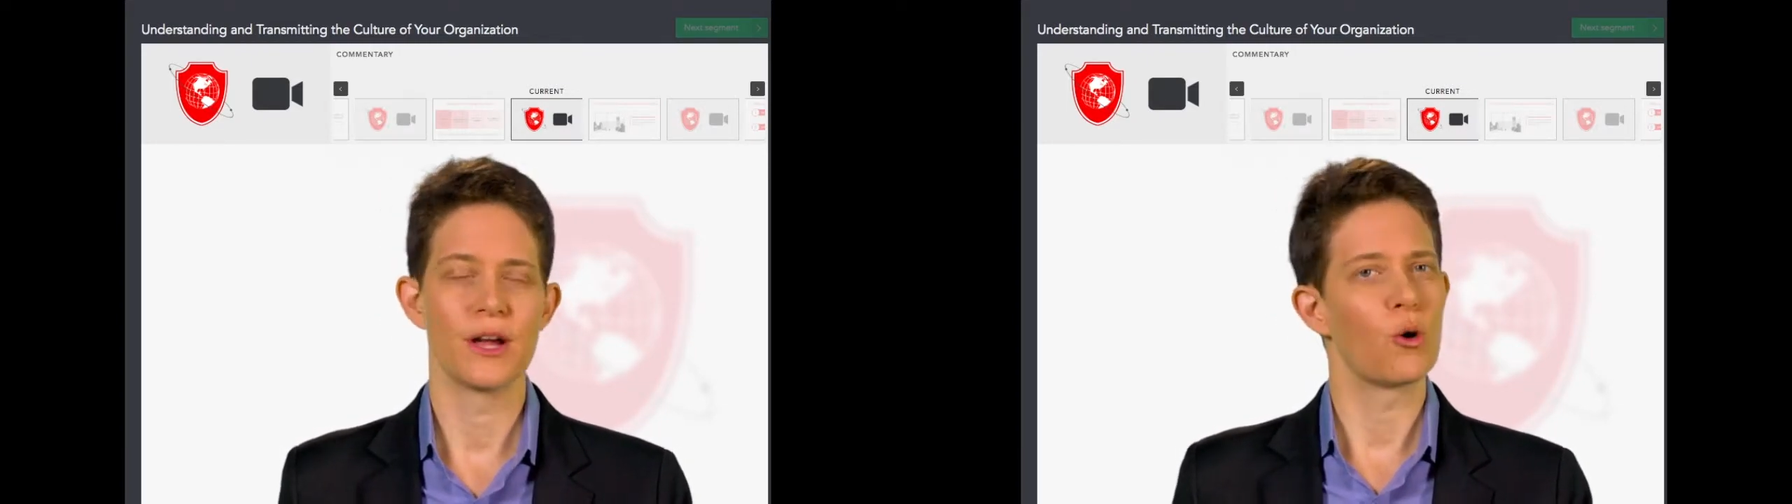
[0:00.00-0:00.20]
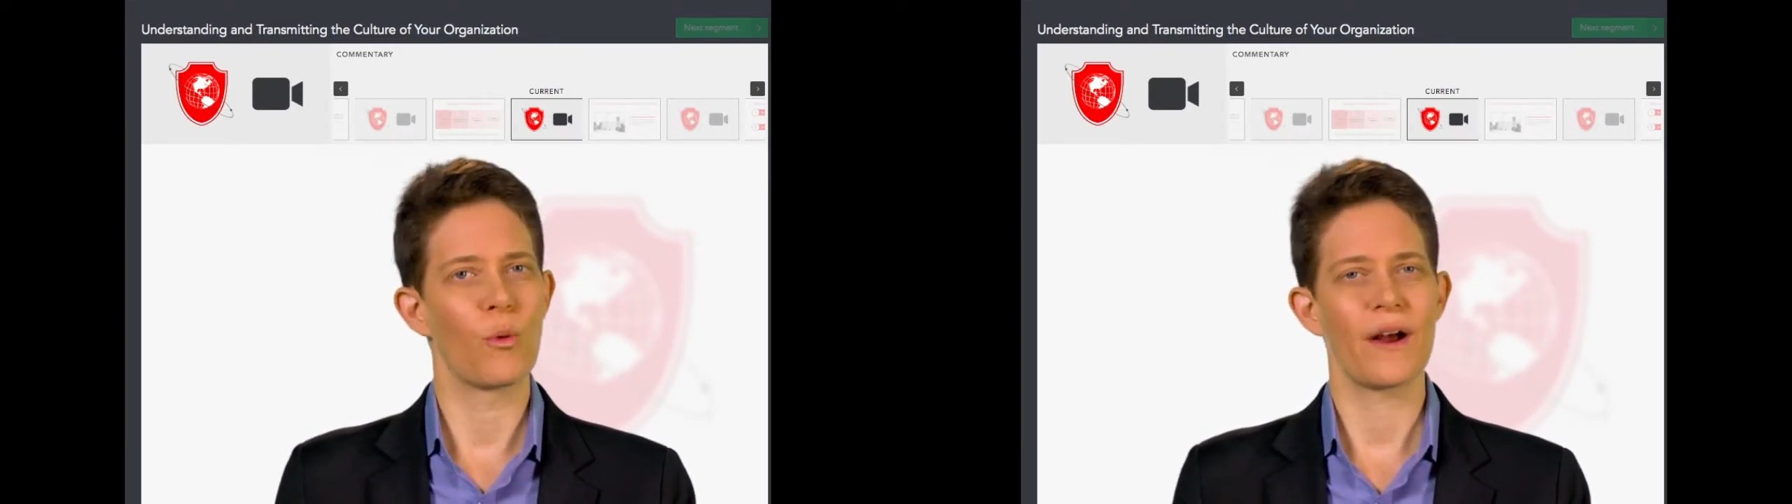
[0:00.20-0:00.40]

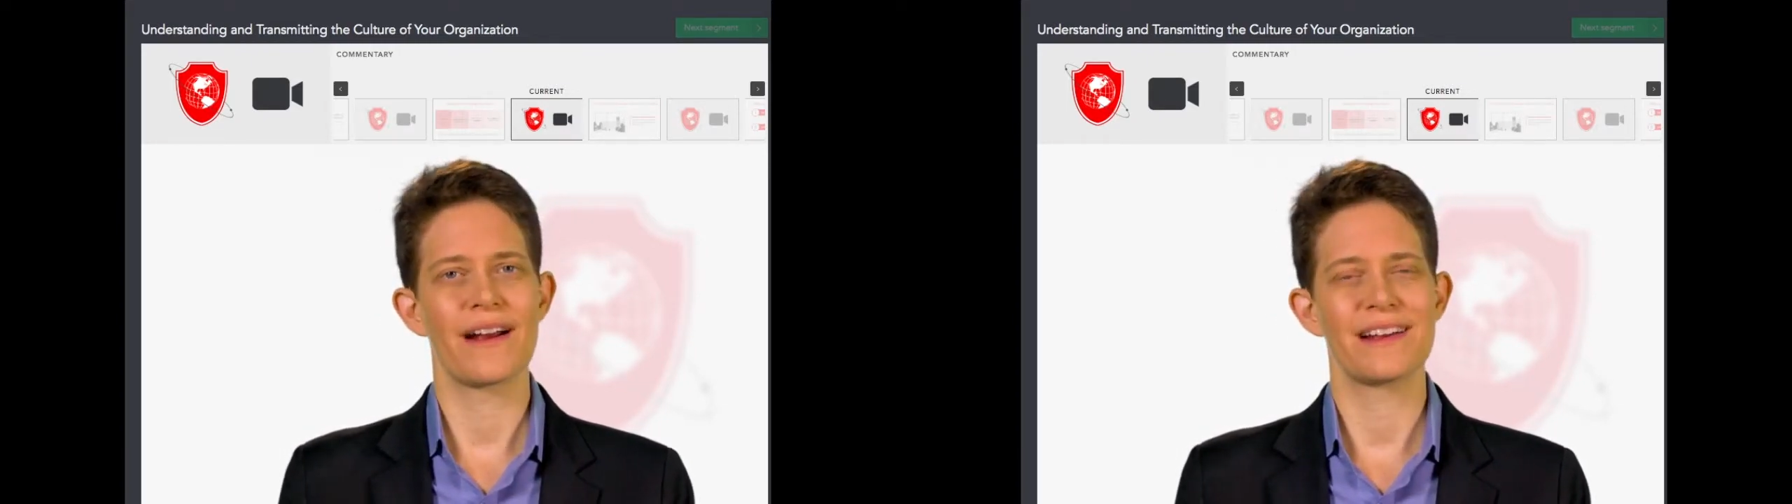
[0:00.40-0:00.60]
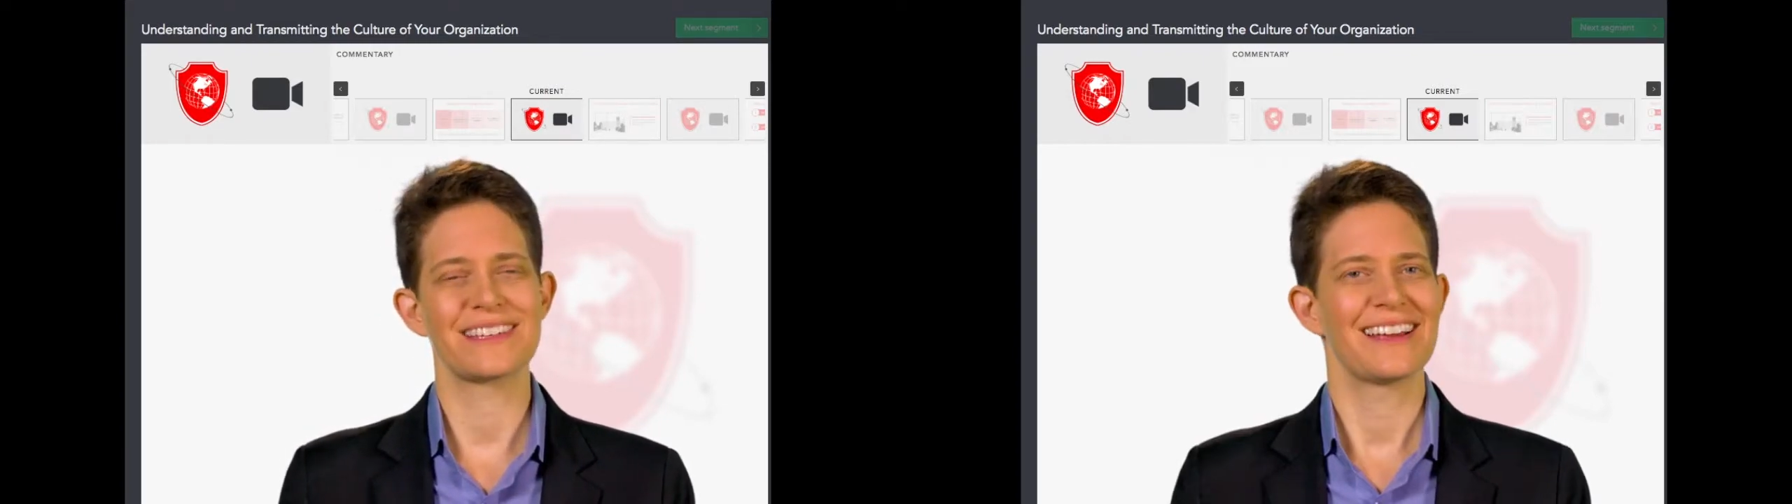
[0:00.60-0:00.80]

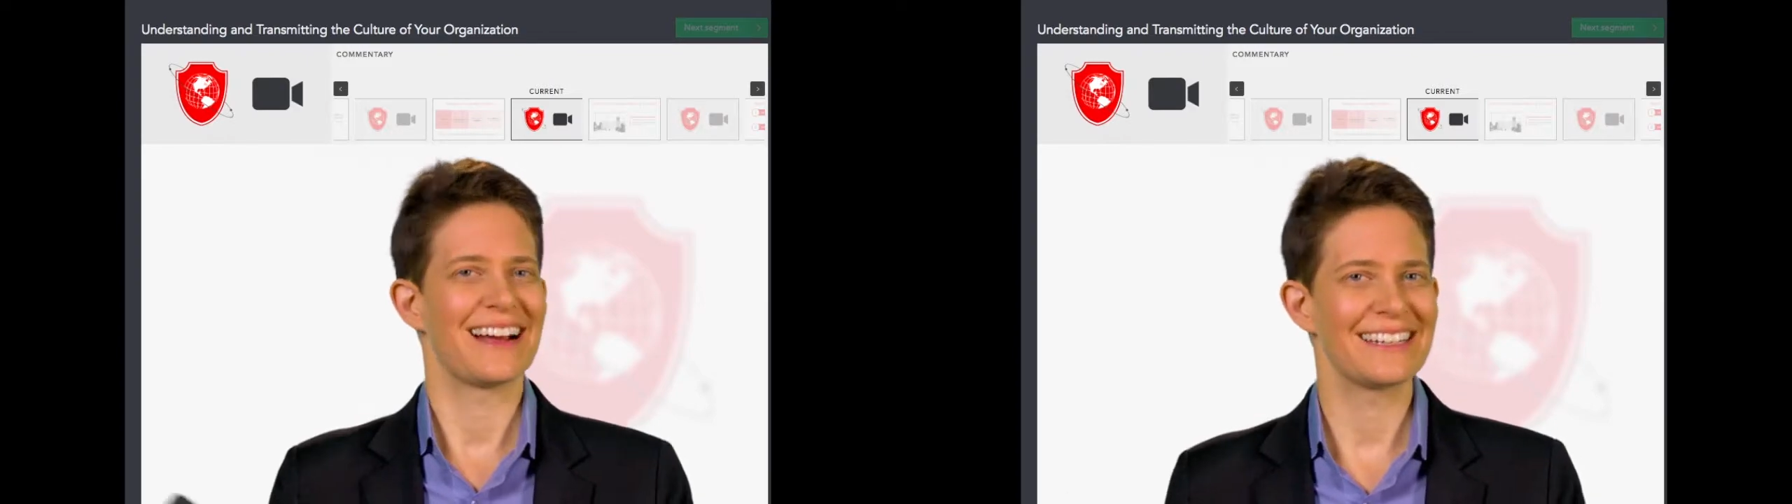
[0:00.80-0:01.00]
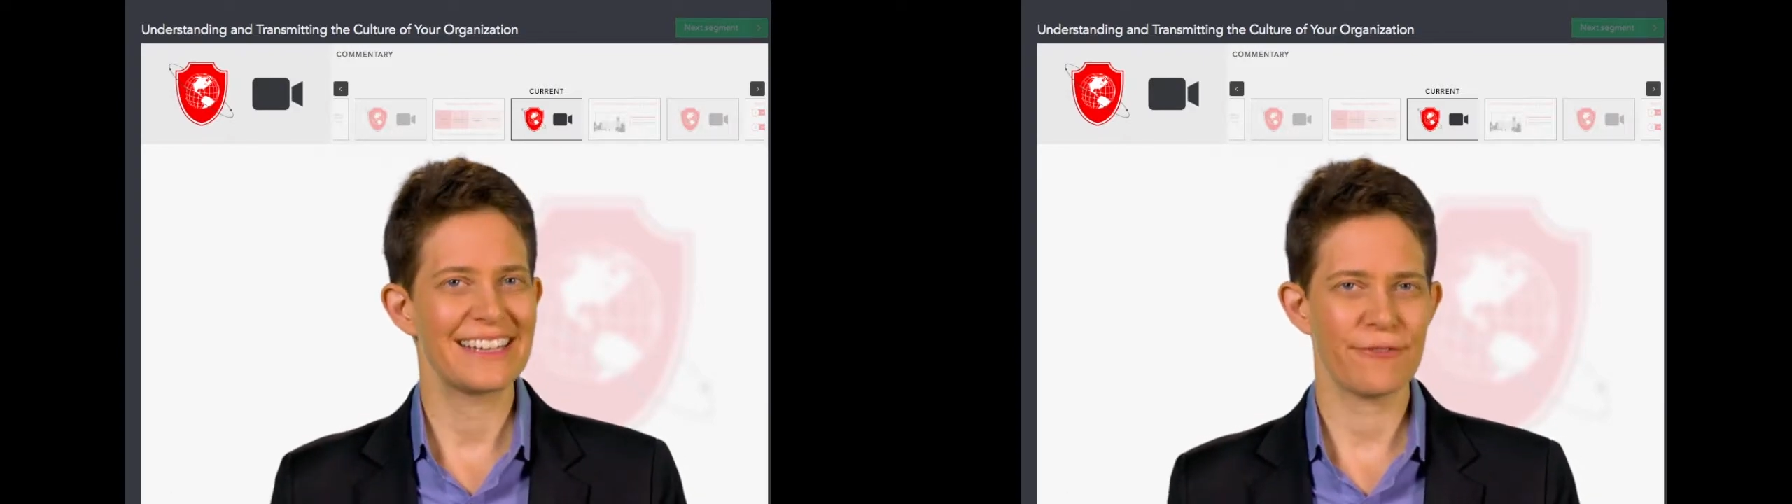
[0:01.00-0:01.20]
Whereas
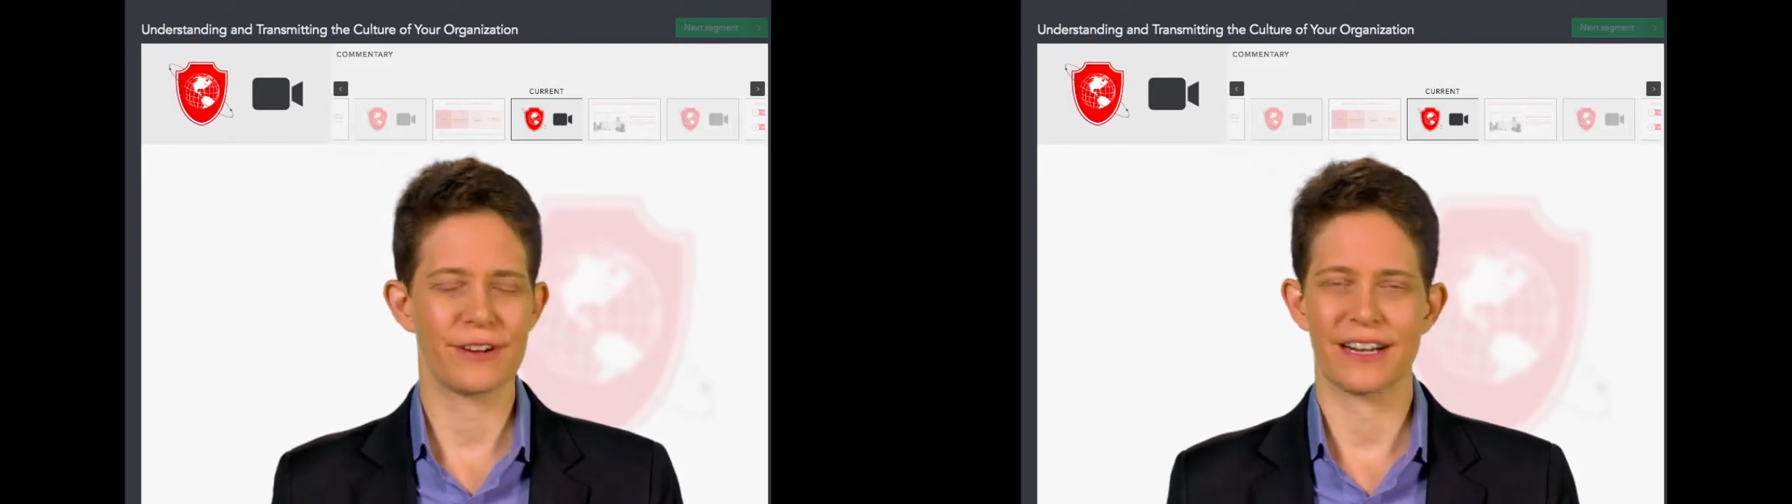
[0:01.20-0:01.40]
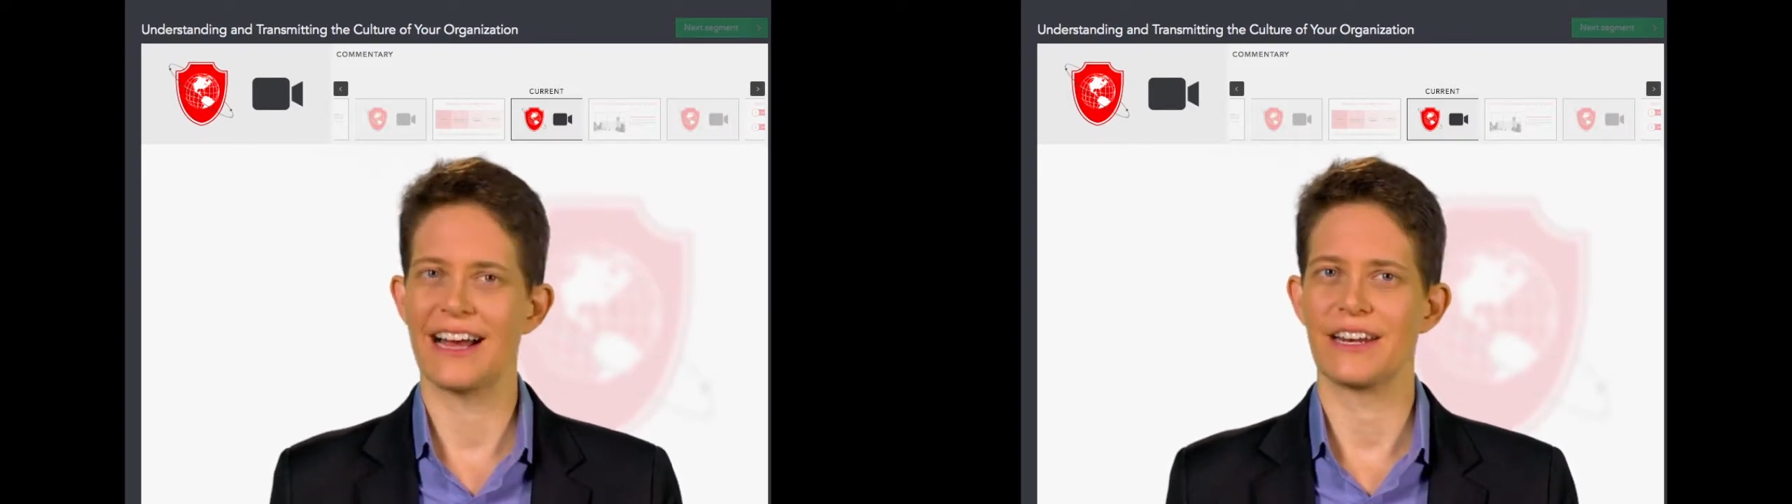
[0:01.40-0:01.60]
a
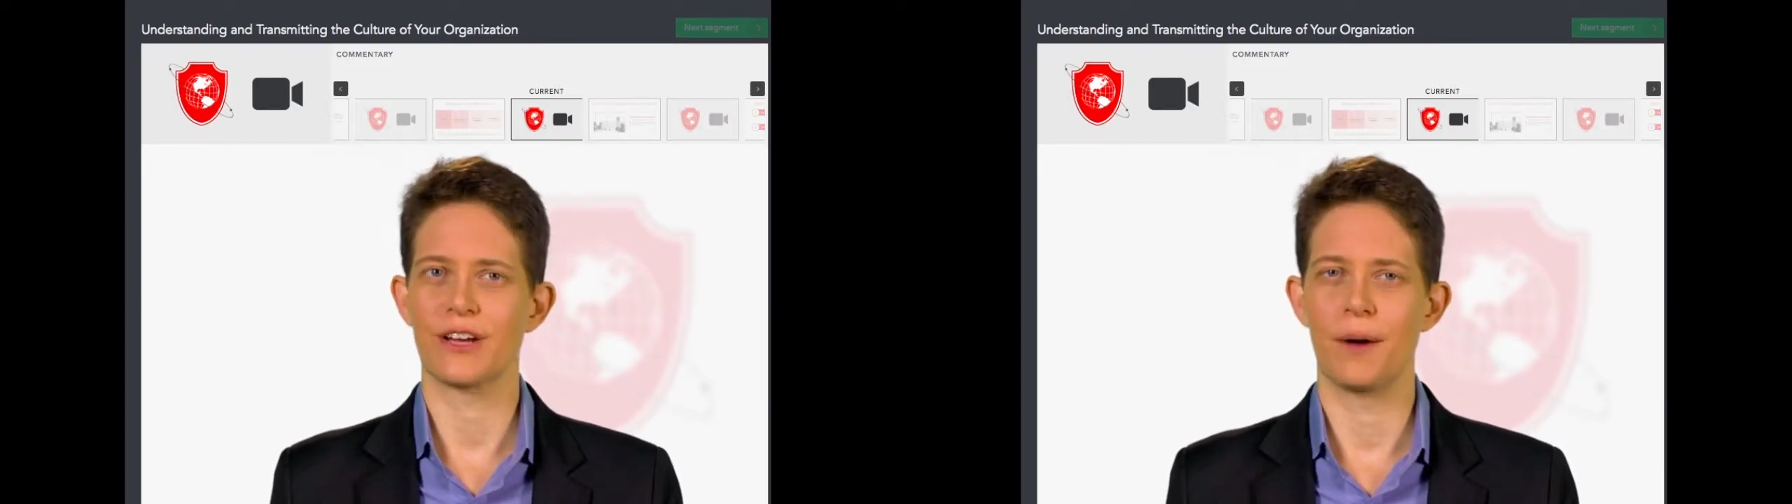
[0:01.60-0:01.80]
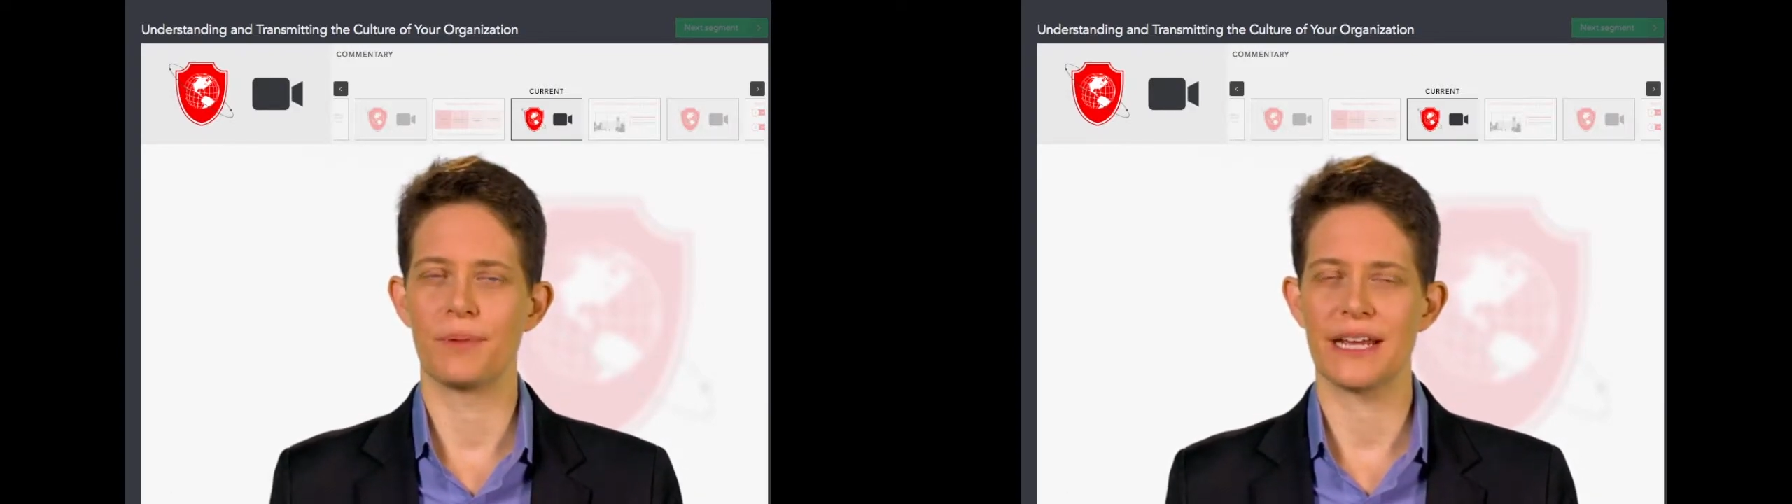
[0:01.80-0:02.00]
different kind of
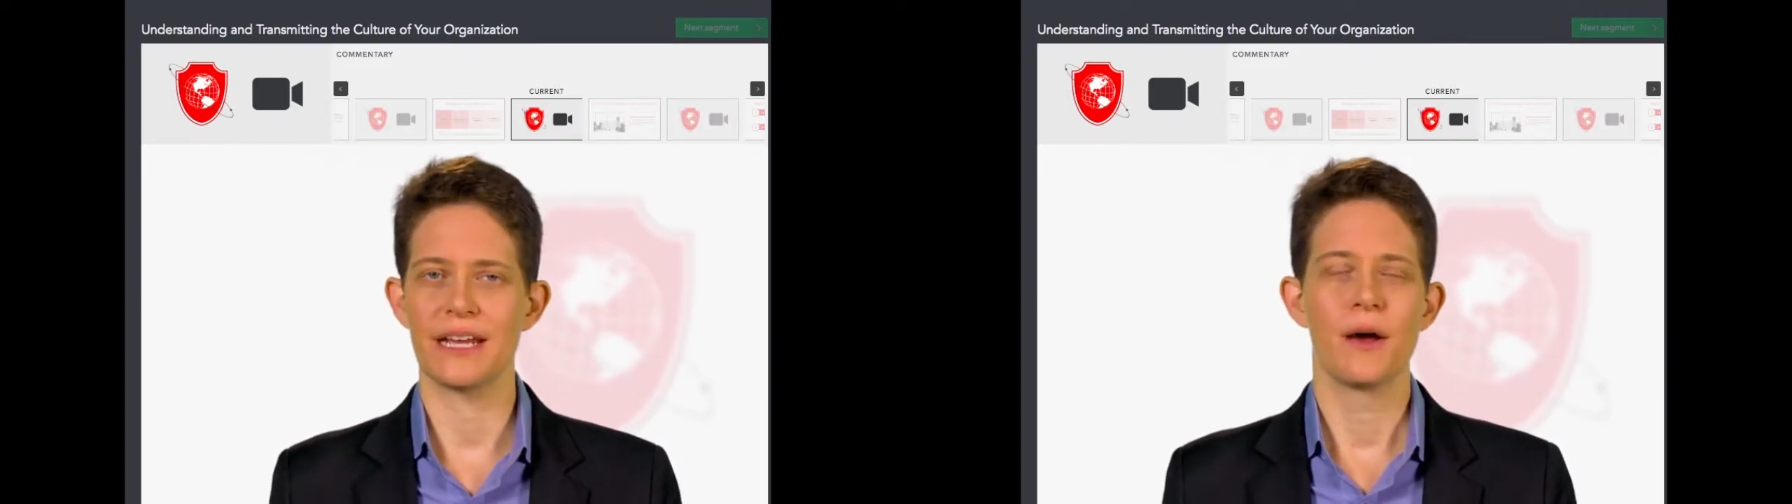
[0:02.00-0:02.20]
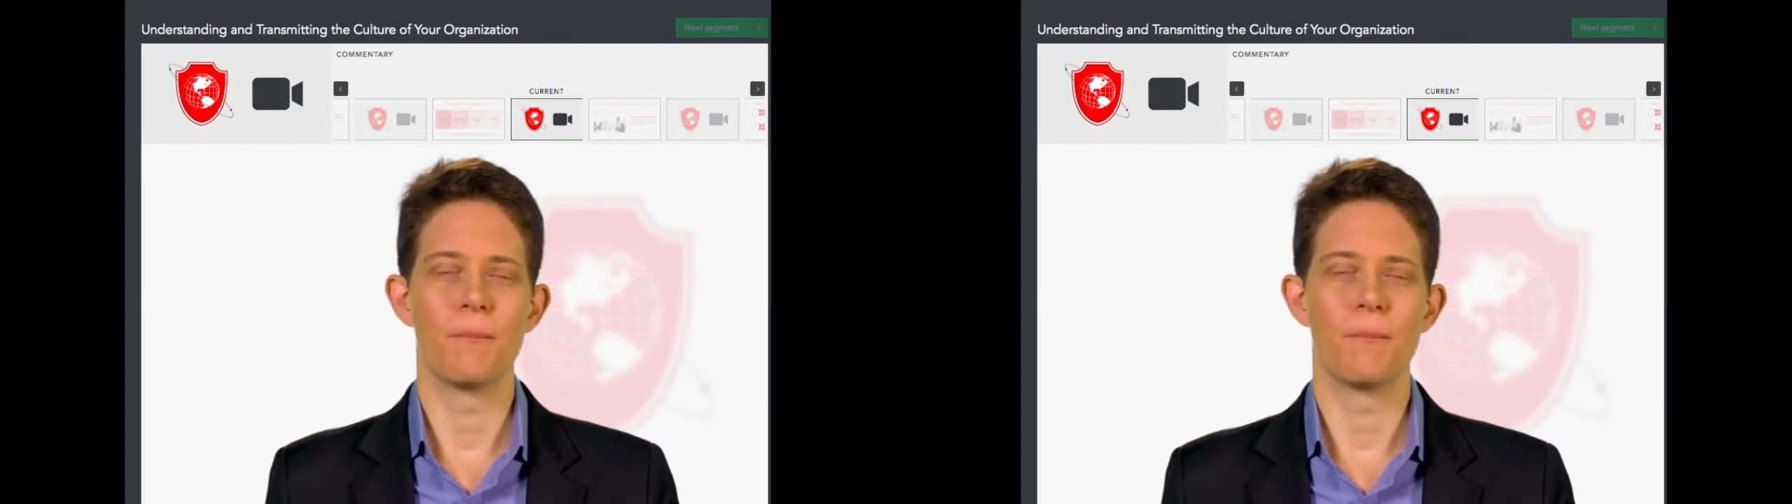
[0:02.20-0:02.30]
company